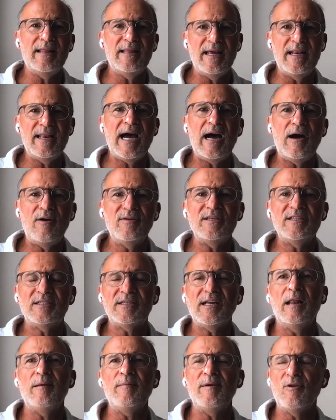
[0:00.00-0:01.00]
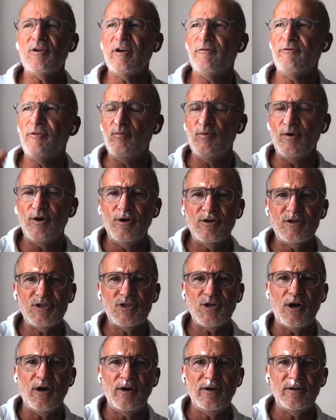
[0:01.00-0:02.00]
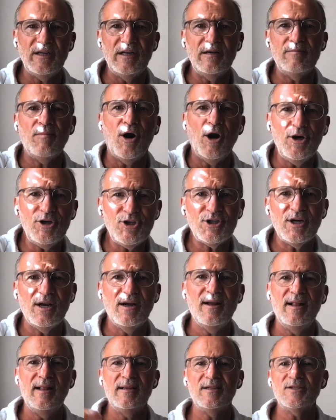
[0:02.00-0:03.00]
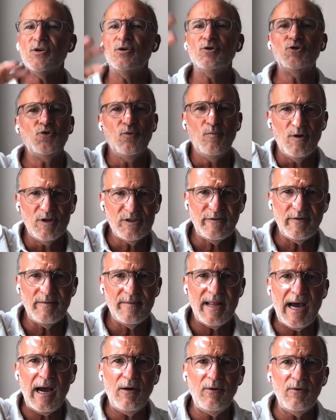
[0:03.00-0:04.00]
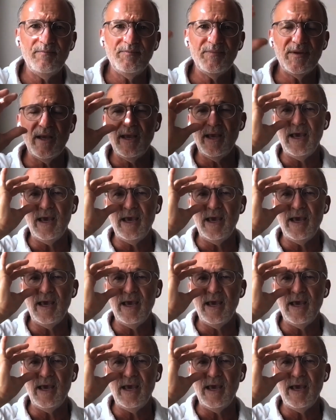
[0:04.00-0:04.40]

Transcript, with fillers: And then now he's telling me, okay, Fred, we're going to start in March. So two months from now.